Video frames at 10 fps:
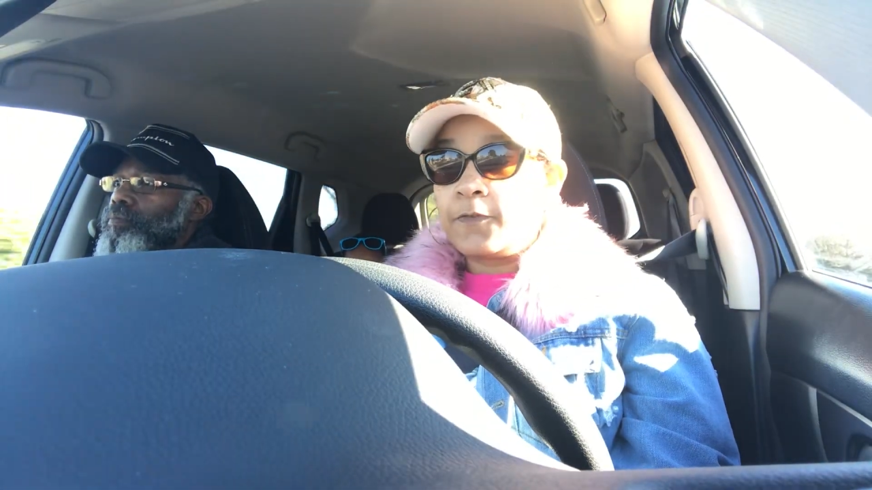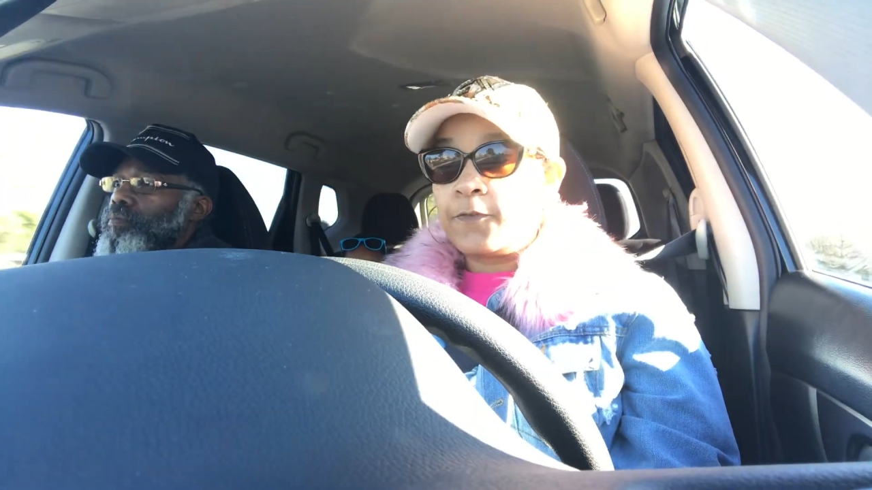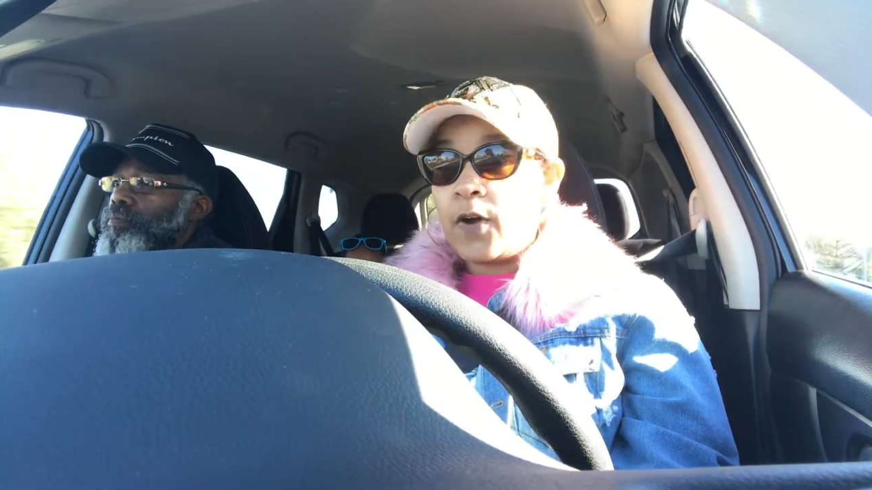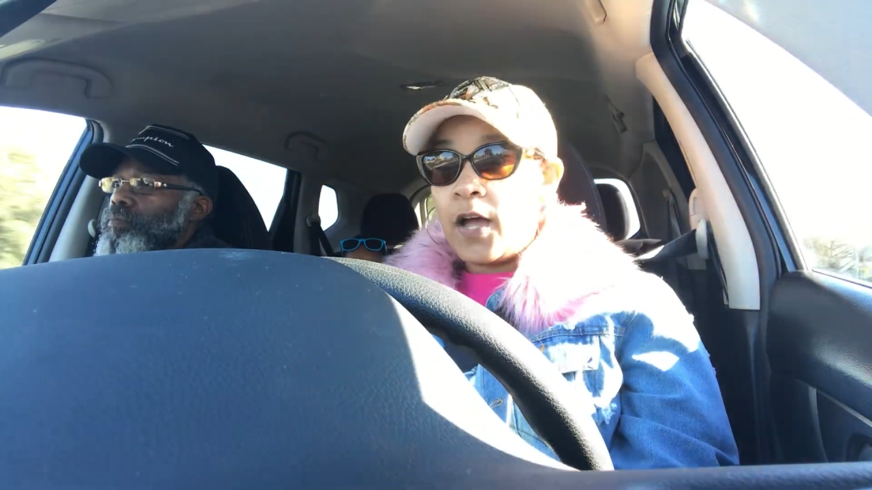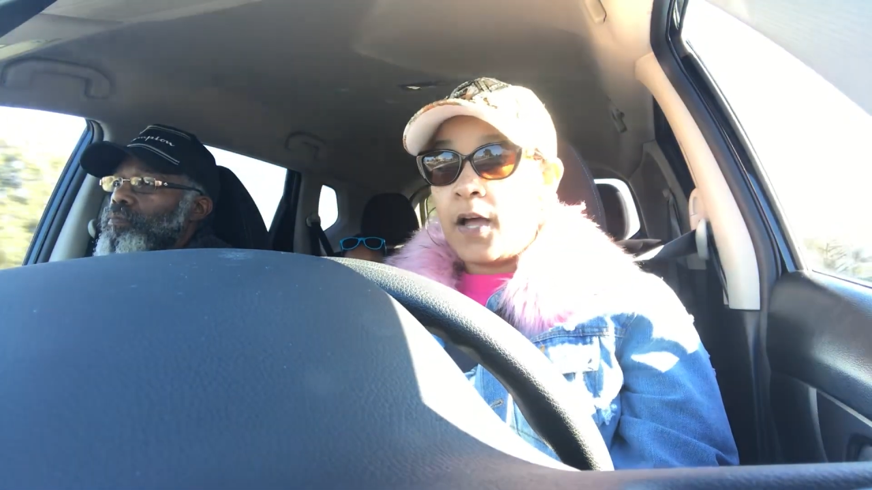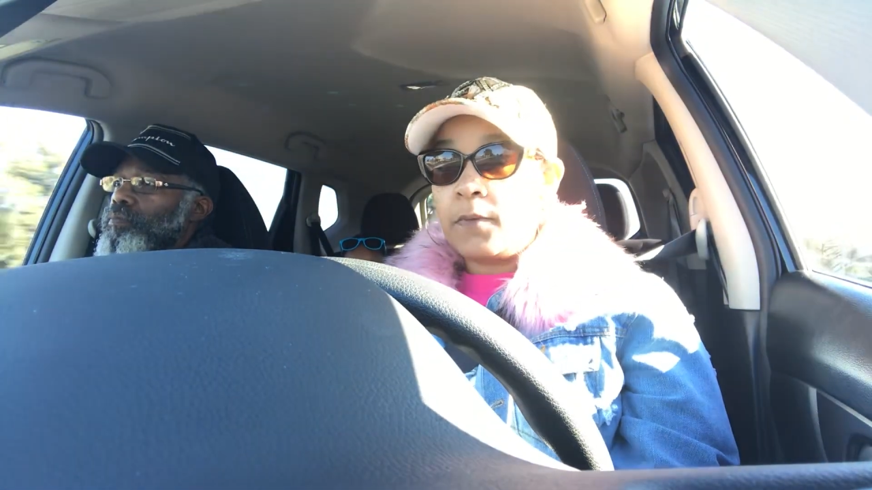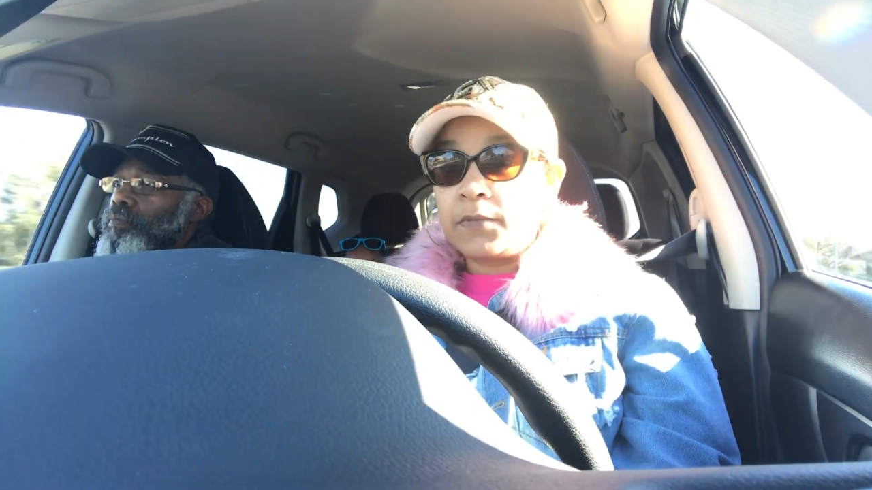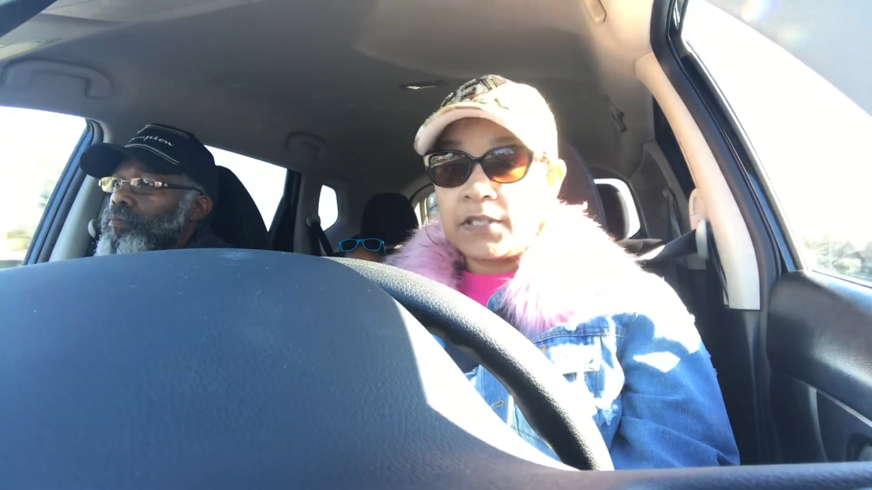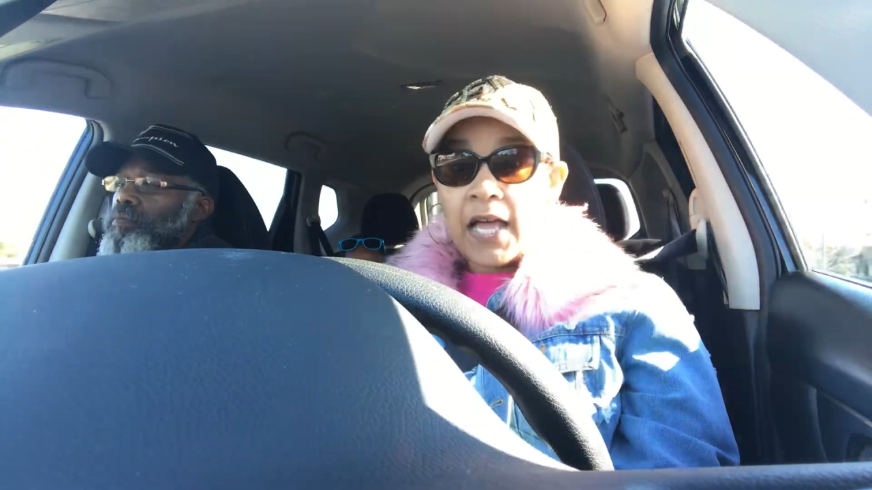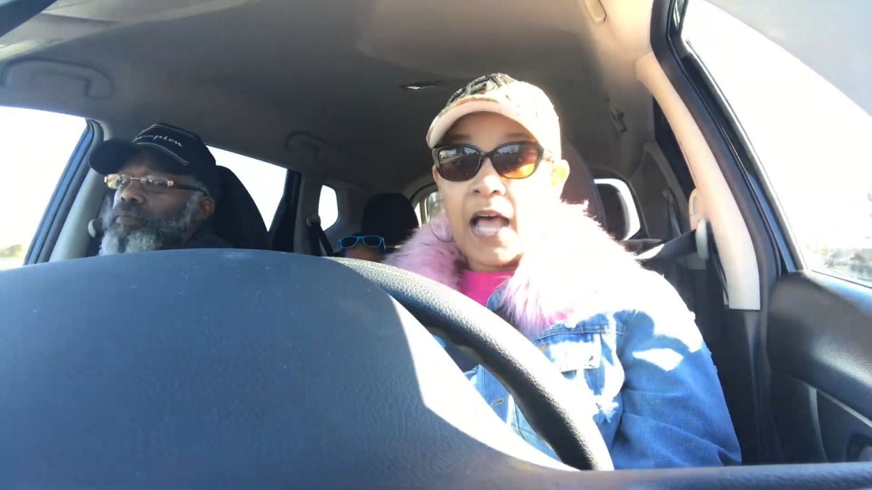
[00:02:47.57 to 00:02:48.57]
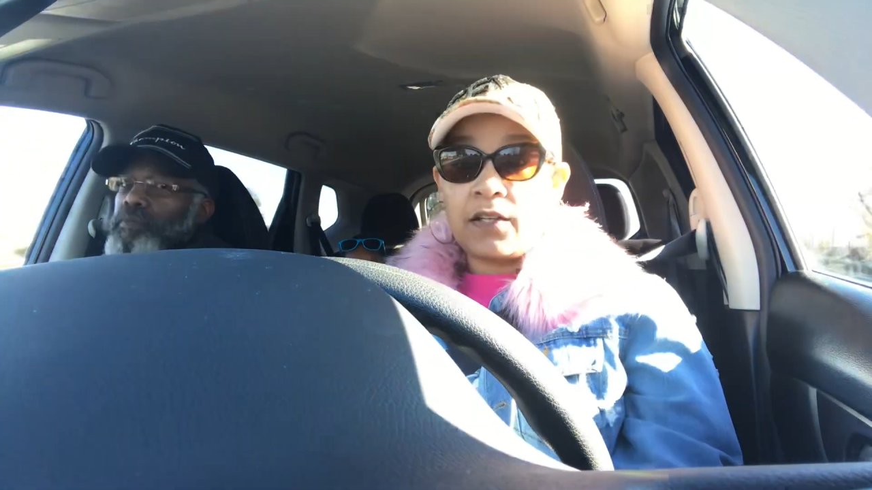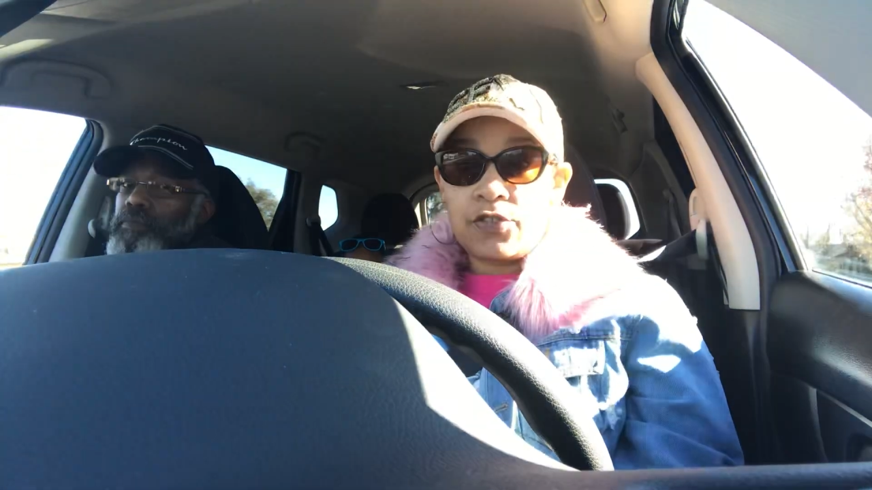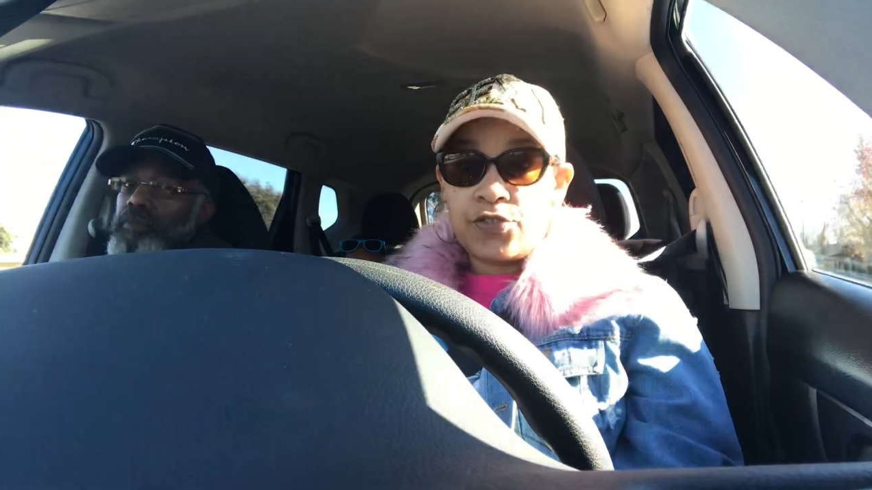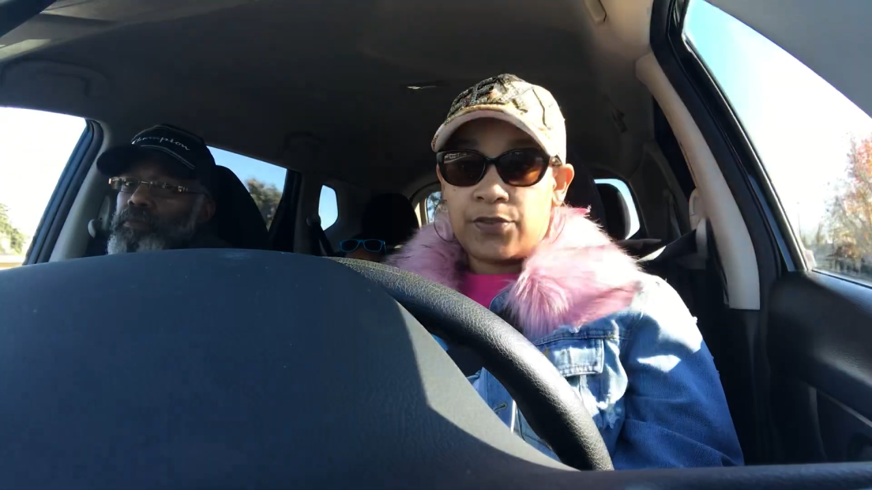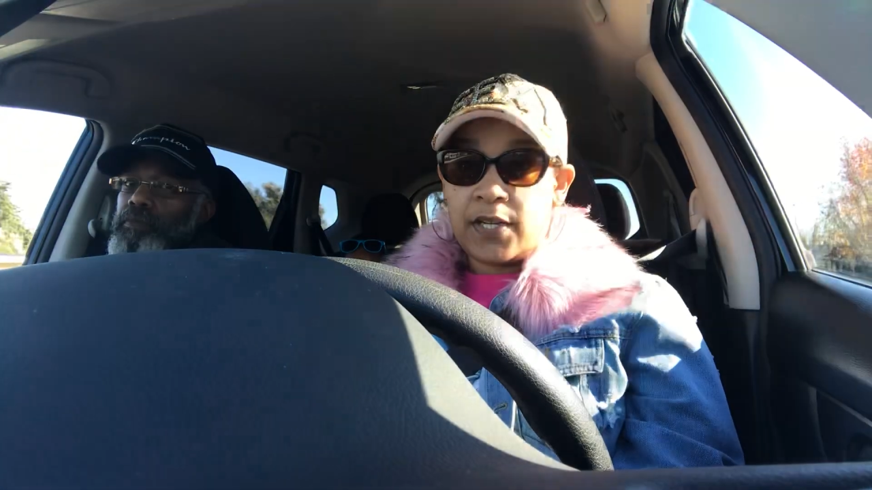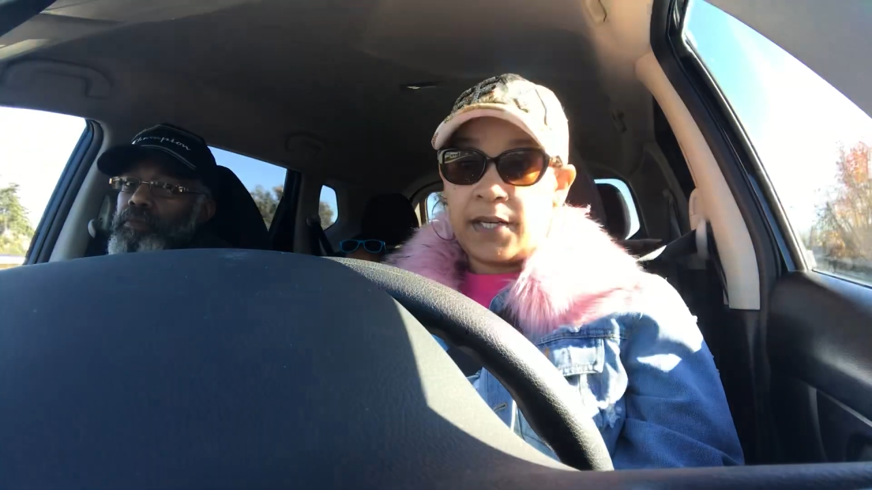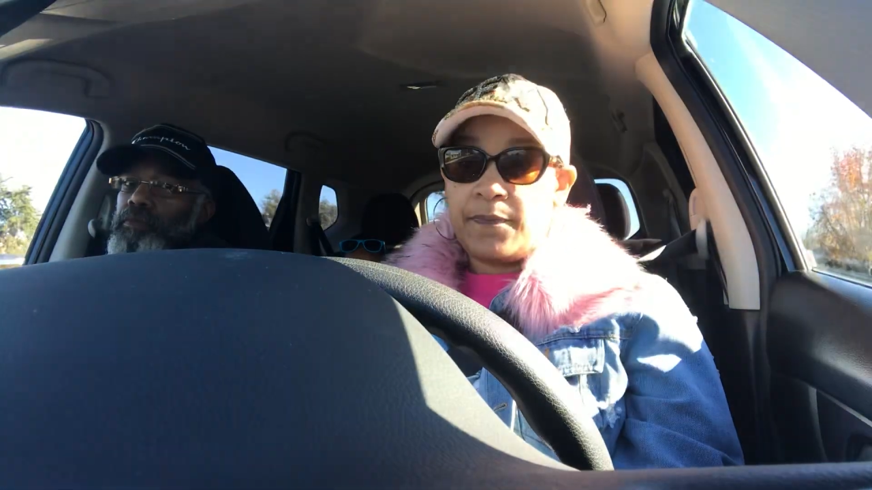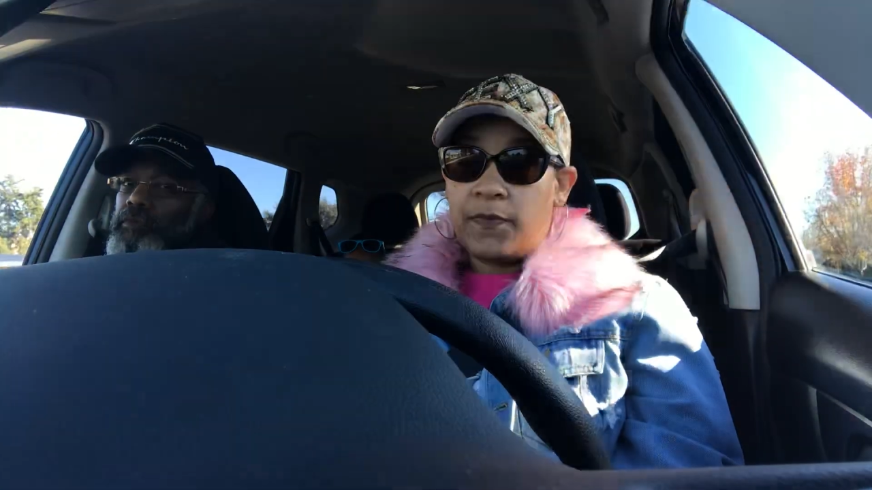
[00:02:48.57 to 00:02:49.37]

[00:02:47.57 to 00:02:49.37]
from the Dollar Tree,